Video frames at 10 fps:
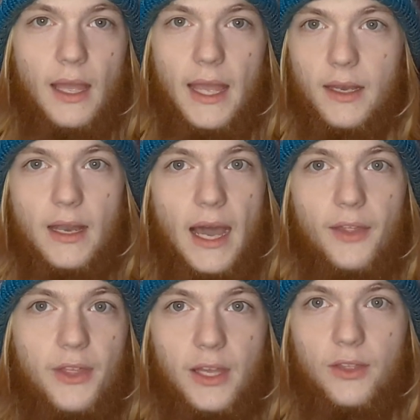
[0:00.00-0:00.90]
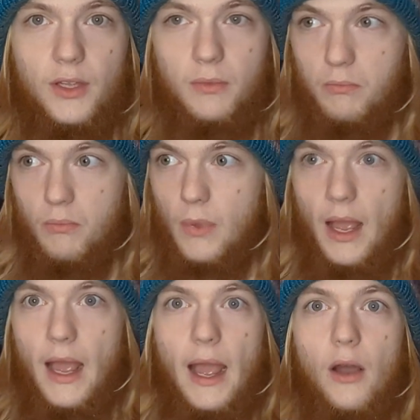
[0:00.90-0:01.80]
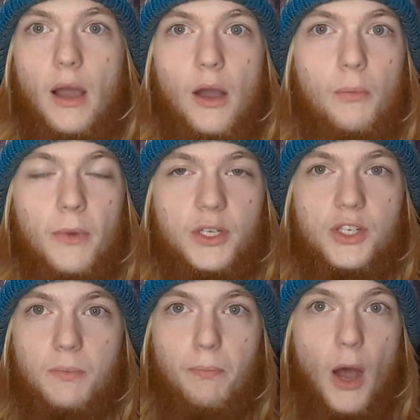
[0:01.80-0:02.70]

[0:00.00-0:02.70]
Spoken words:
And I think that how much